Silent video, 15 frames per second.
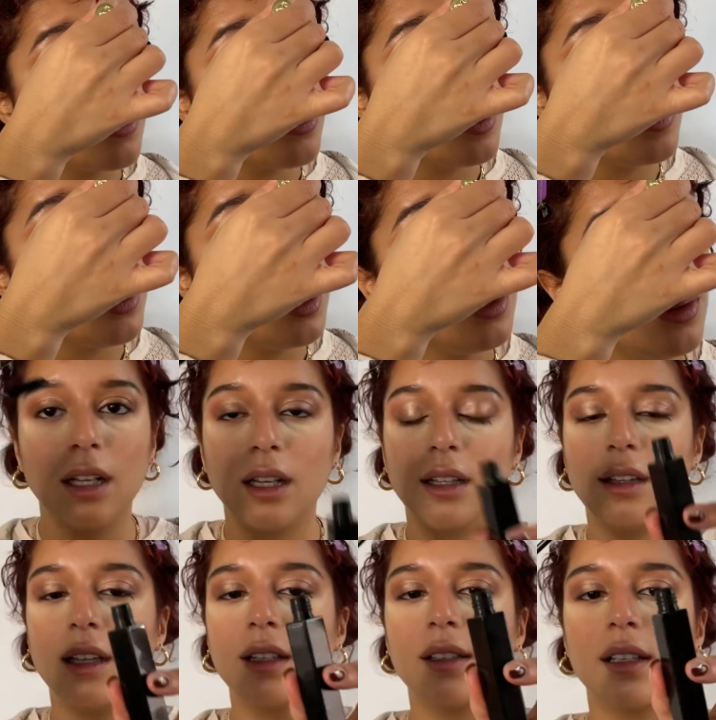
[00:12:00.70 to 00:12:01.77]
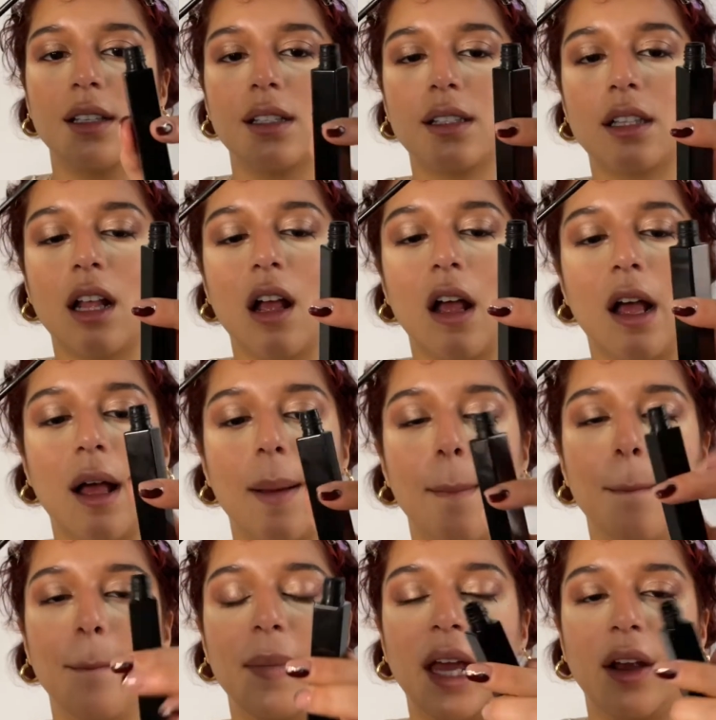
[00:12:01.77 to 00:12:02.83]
from you. This is the
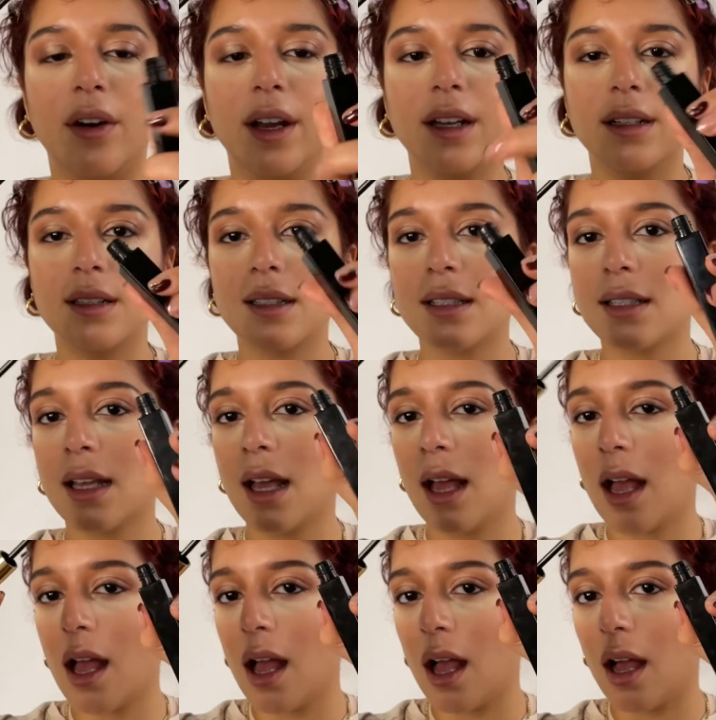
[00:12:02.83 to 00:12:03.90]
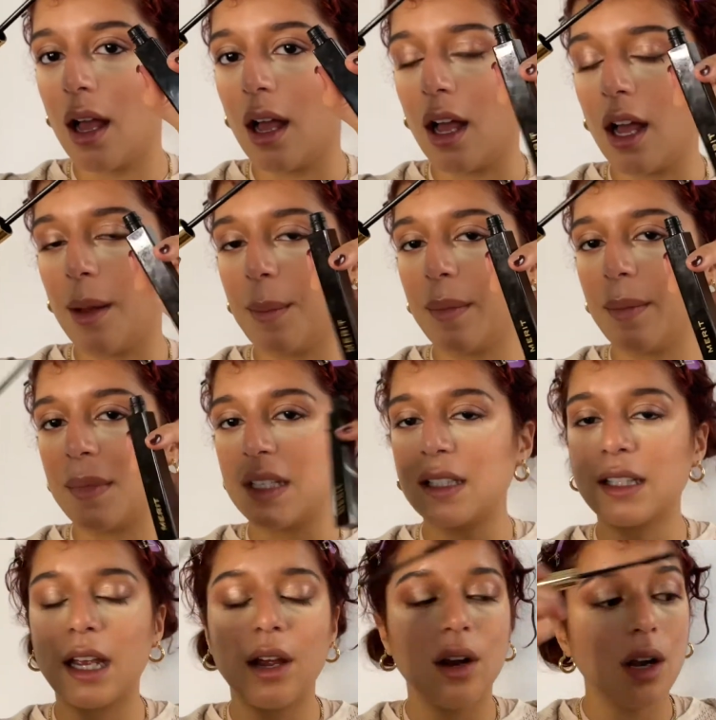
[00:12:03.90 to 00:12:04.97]
Merit
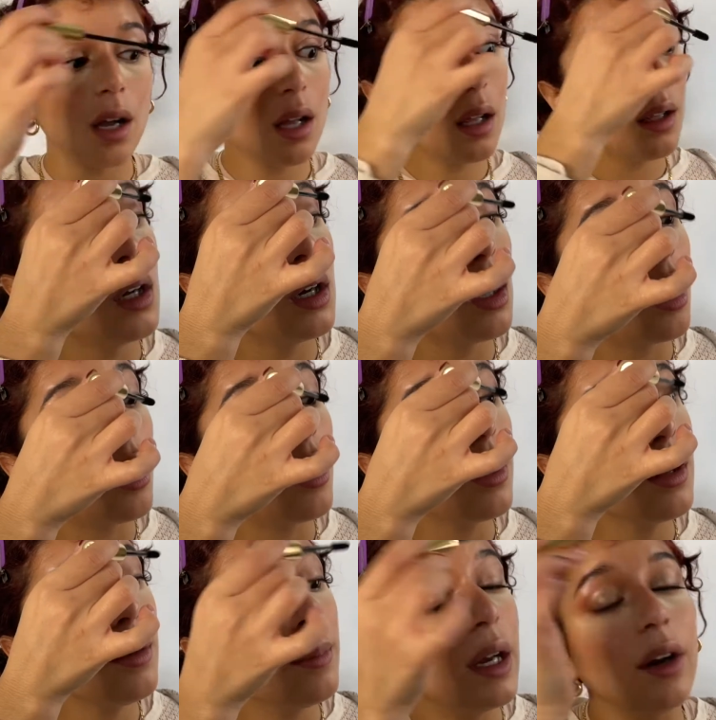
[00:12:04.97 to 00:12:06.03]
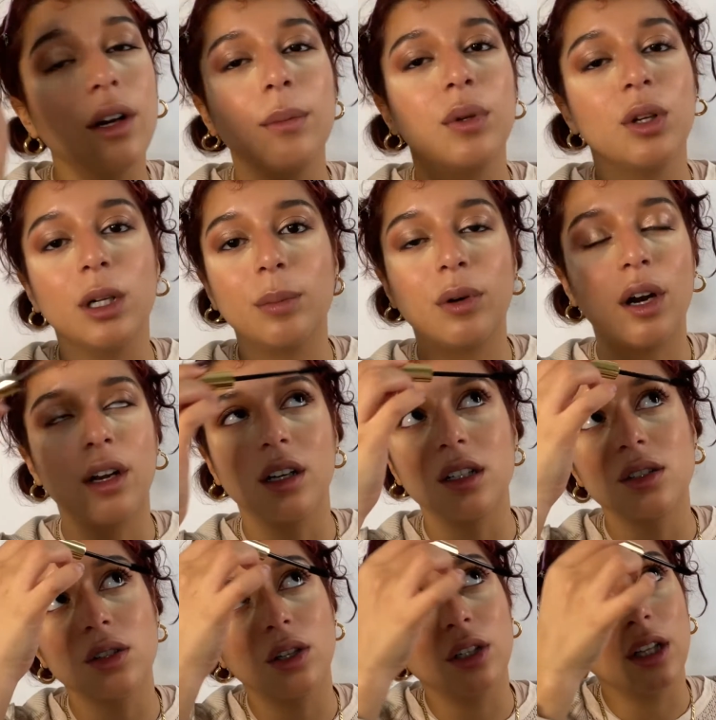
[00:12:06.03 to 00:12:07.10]
mascara. All the Merit beauty
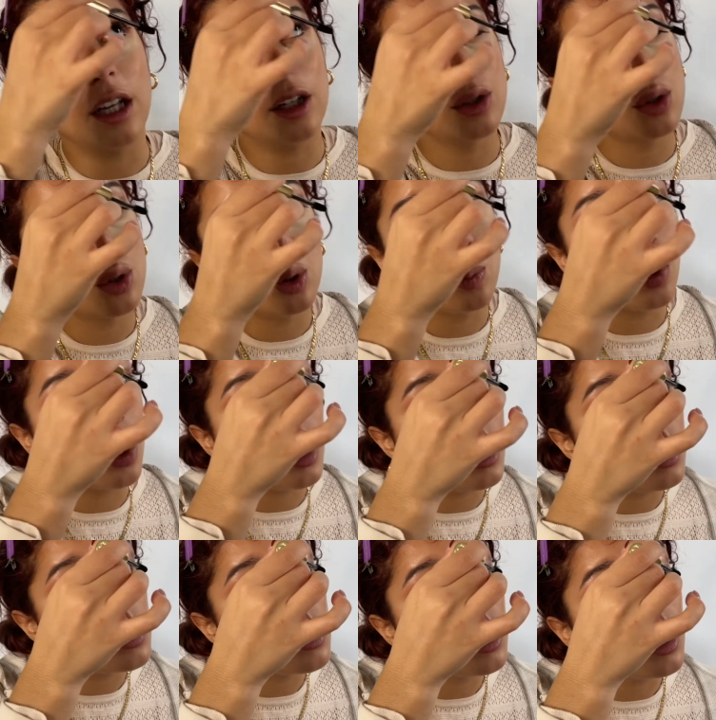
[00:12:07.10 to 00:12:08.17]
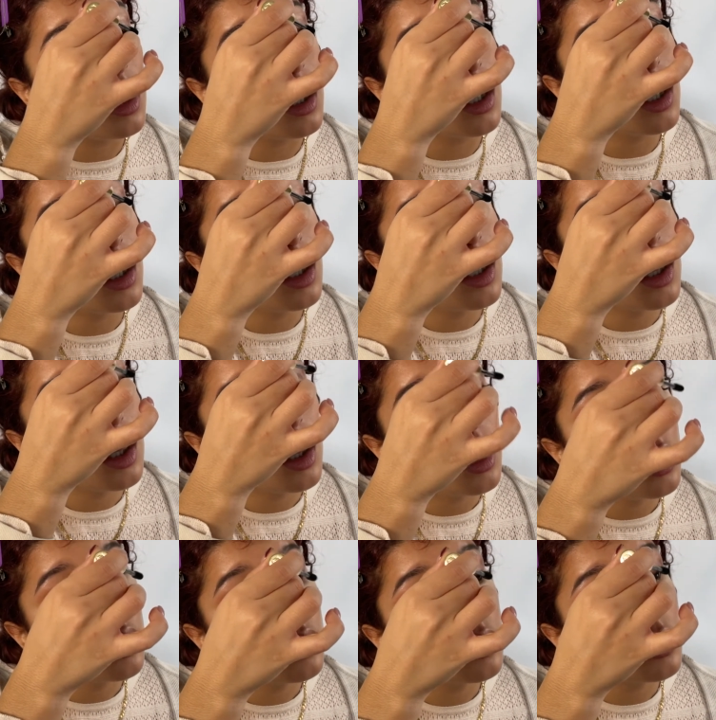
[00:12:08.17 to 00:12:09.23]
products are like super easy
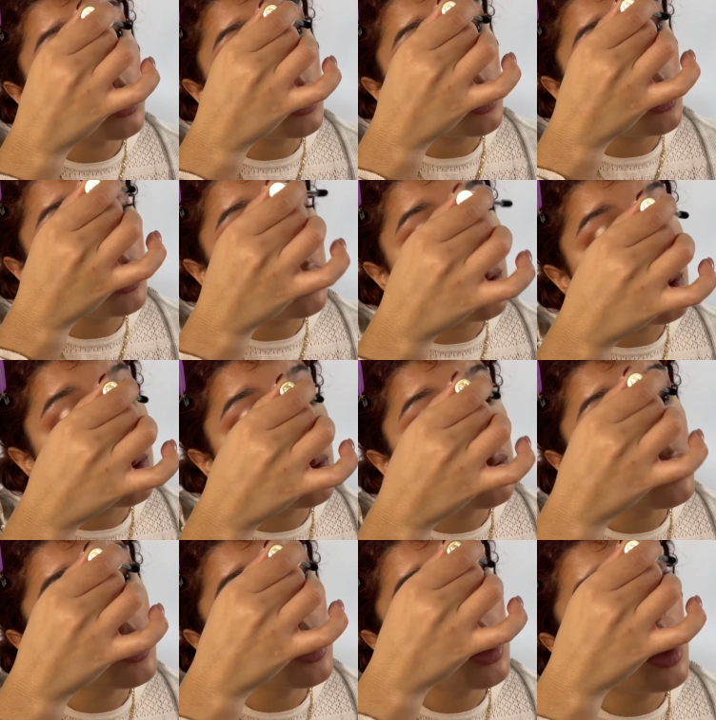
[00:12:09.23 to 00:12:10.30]
to use.